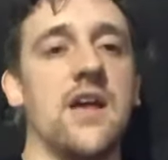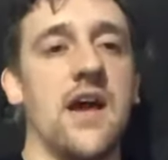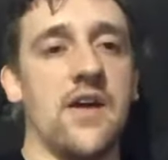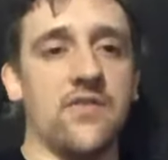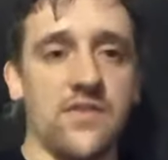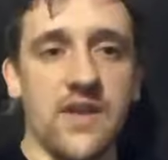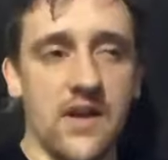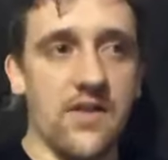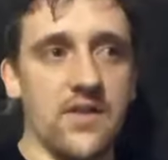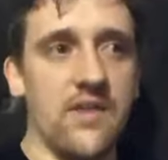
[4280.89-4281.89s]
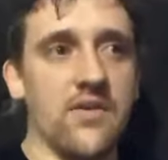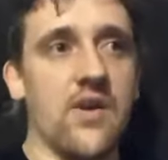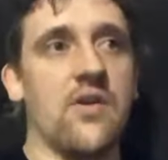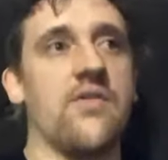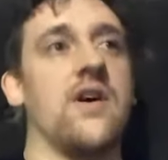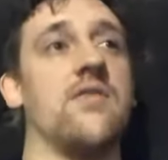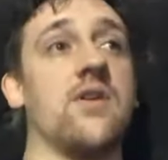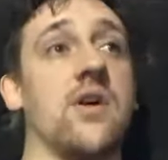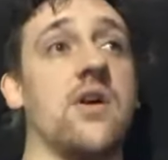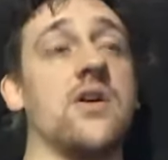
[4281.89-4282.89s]
out of out of the love of our, of
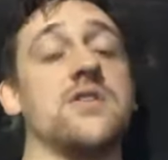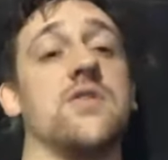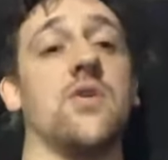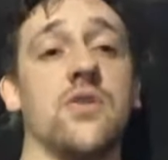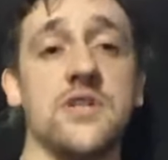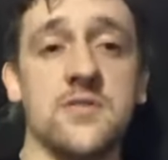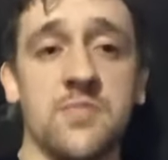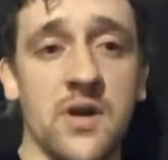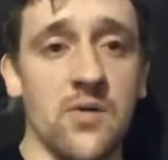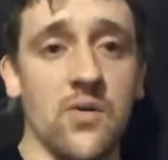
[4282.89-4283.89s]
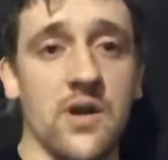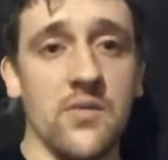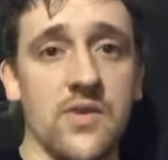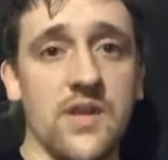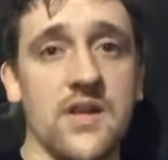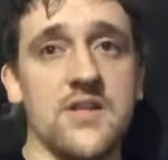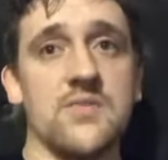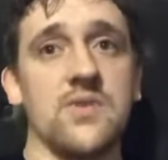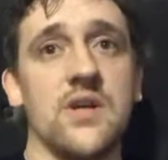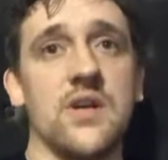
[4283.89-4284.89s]
our hearts, the Holy Spirit working within us,
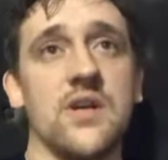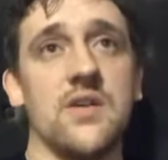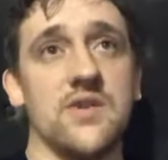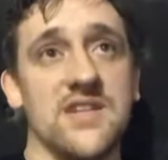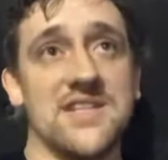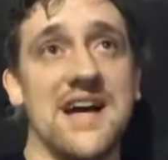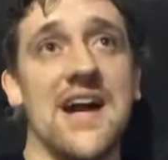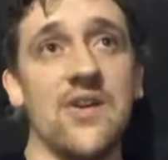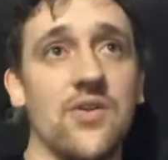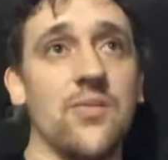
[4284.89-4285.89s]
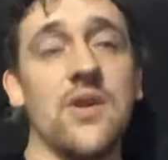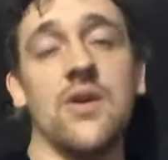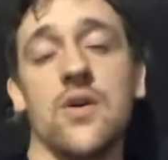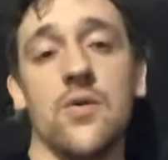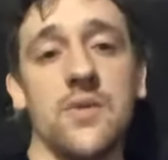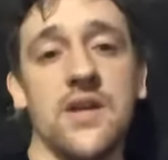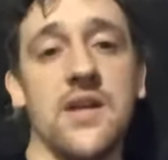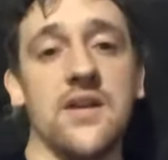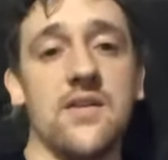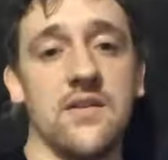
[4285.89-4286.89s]
we desire to be
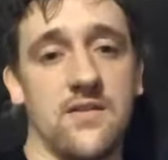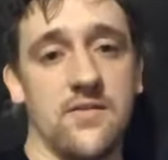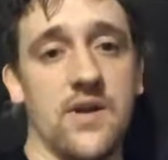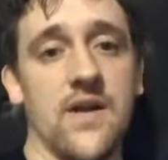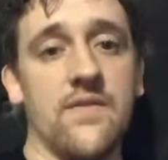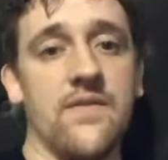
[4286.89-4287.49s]
obedient, right?